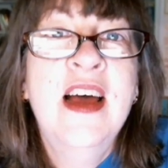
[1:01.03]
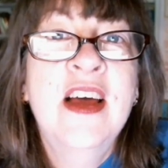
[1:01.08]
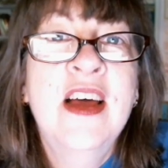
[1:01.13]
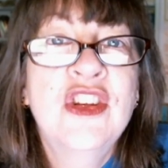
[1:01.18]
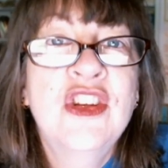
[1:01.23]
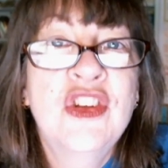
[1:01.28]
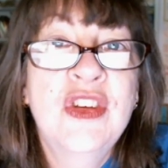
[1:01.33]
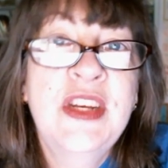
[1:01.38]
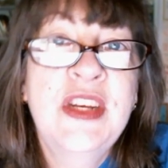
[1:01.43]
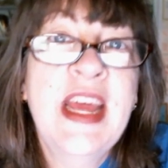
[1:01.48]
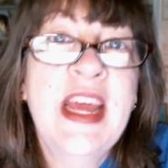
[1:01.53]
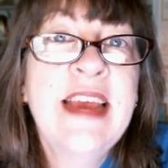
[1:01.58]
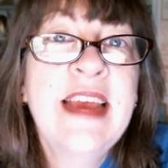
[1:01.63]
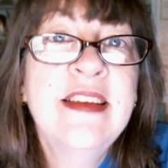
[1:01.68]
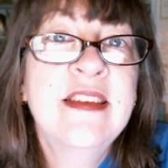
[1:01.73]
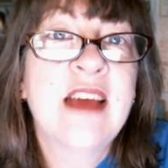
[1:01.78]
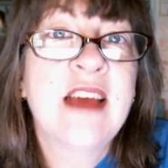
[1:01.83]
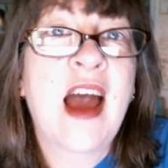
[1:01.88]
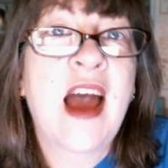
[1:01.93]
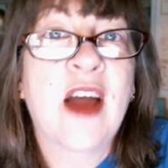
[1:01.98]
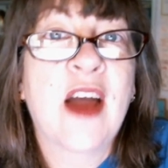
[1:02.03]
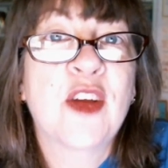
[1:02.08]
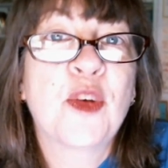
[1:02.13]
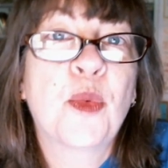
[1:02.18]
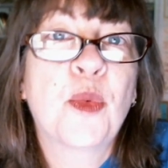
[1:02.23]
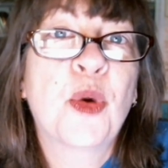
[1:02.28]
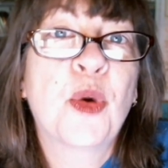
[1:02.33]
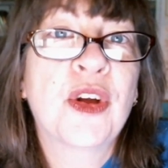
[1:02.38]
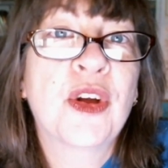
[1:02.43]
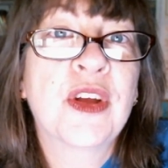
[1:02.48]
Today's
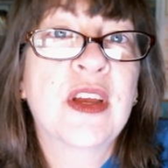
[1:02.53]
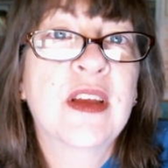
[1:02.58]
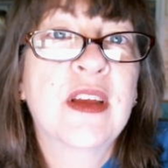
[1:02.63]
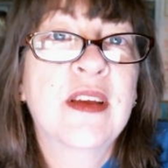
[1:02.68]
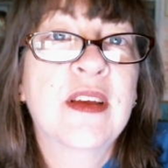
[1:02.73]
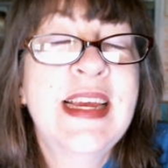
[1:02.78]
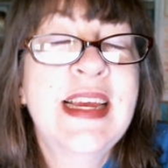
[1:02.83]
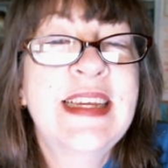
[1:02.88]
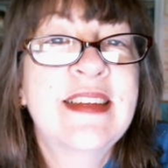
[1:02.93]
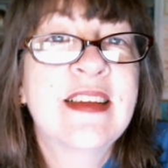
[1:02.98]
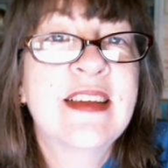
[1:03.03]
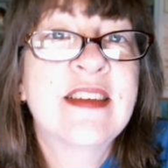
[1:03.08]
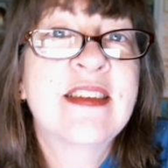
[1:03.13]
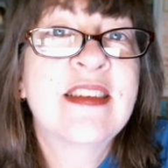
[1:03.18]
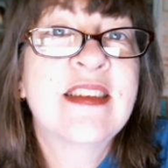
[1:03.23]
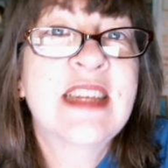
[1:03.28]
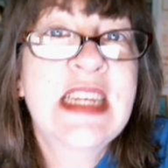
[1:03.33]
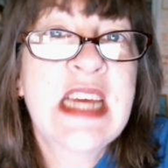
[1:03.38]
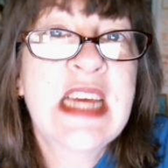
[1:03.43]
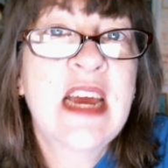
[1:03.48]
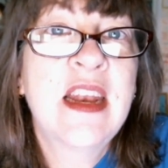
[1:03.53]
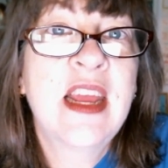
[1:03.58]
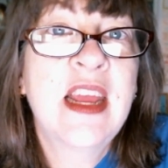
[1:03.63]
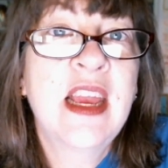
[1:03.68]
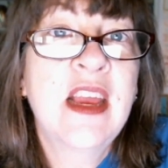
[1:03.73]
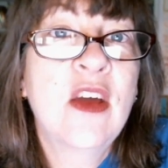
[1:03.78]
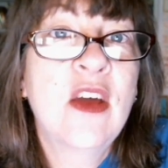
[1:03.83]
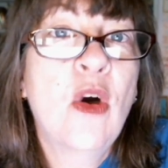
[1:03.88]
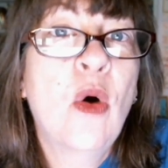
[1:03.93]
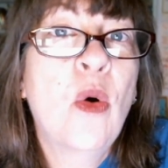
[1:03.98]
artwork is a
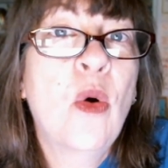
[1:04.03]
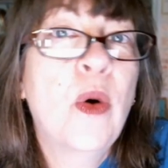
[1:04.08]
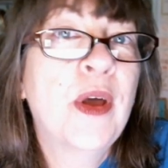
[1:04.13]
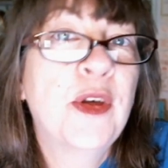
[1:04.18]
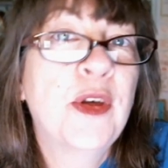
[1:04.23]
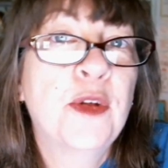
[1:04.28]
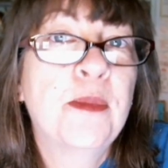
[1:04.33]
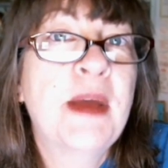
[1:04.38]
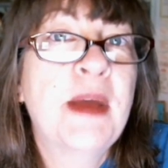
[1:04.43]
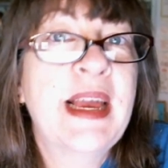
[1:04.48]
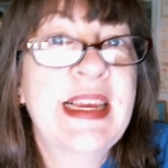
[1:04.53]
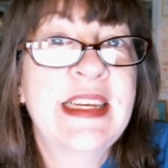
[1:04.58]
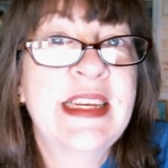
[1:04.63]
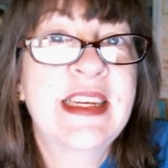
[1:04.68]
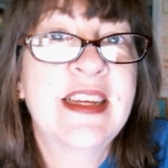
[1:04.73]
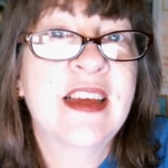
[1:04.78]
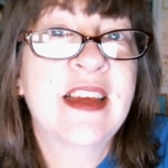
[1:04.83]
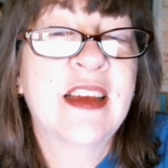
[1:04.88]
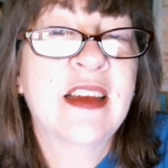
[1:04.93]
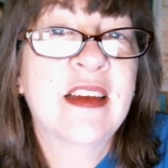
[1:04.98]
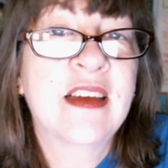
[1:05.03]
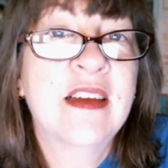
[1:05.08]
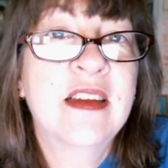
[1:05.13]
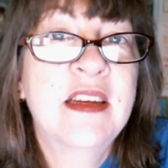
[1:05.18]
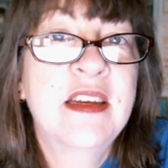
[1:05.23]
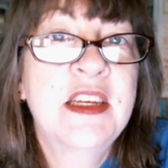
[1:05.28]
stunning oil painting